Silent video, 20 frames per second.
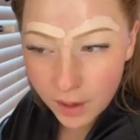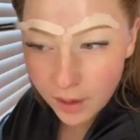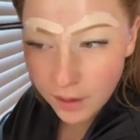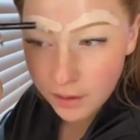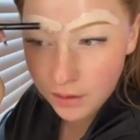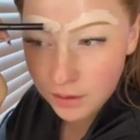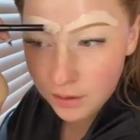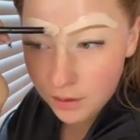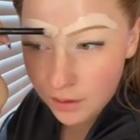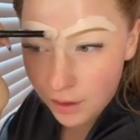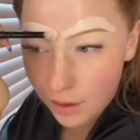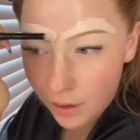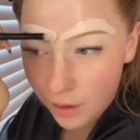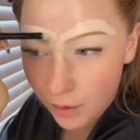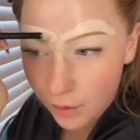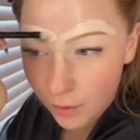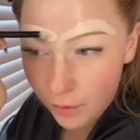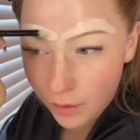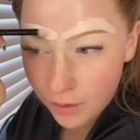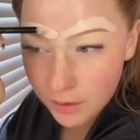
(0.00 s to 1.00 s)
to
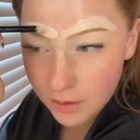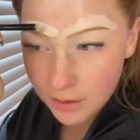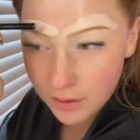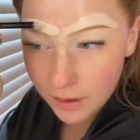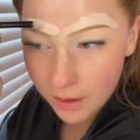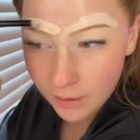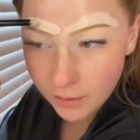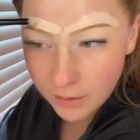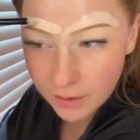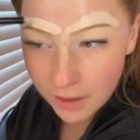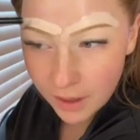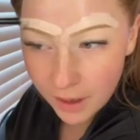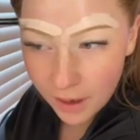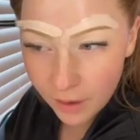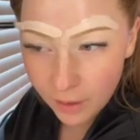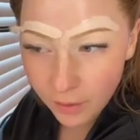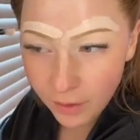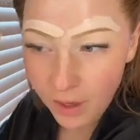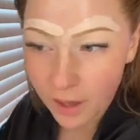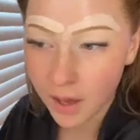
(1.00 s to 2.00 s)
go
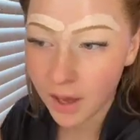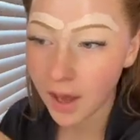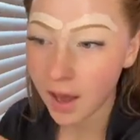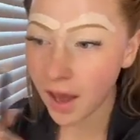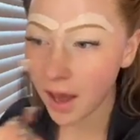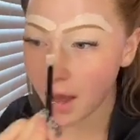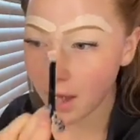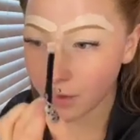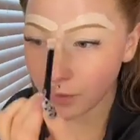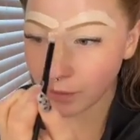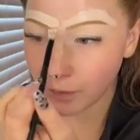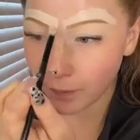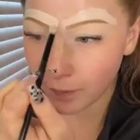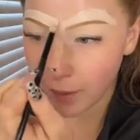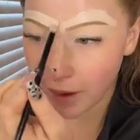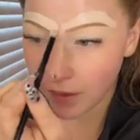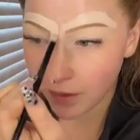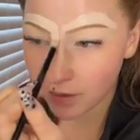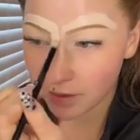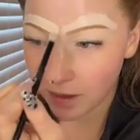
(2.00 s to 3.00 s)
downtown. And
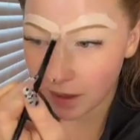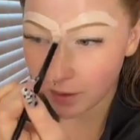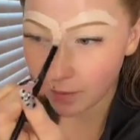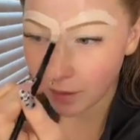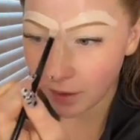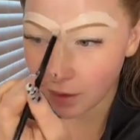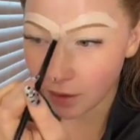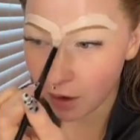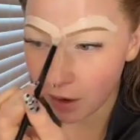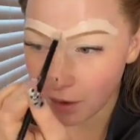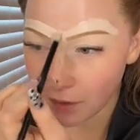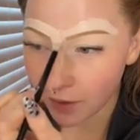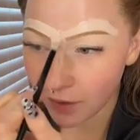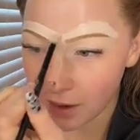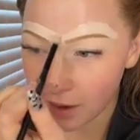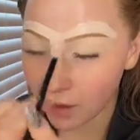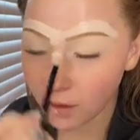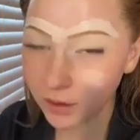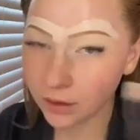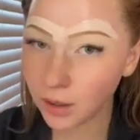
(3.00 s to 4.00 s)
by the time I got
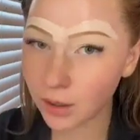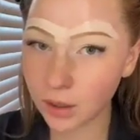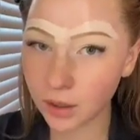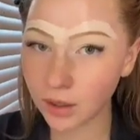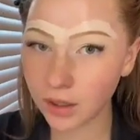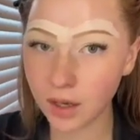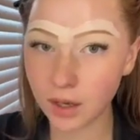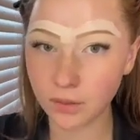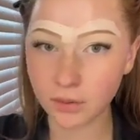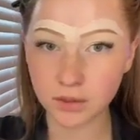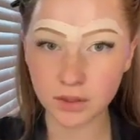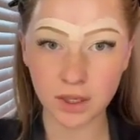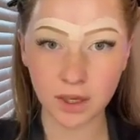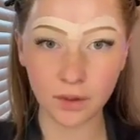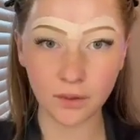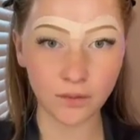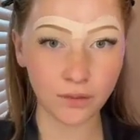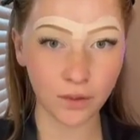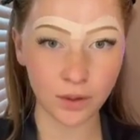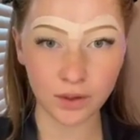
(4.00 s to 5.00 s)
there, literally it was
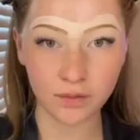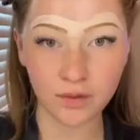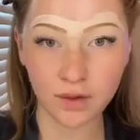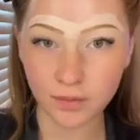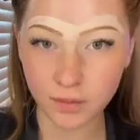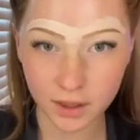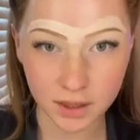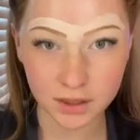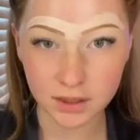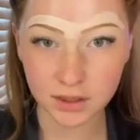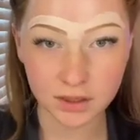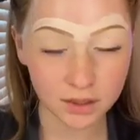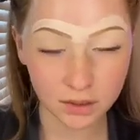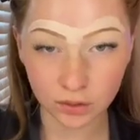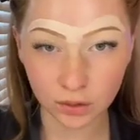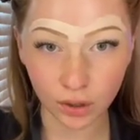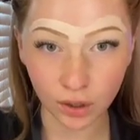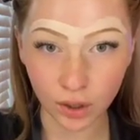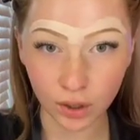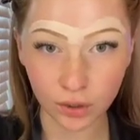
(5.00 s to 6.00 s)
like 45 minutes until
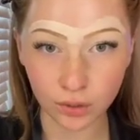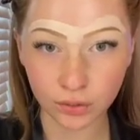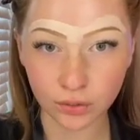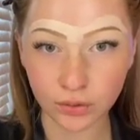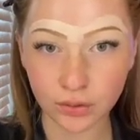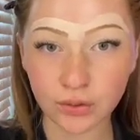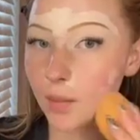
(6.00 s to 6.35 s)
close.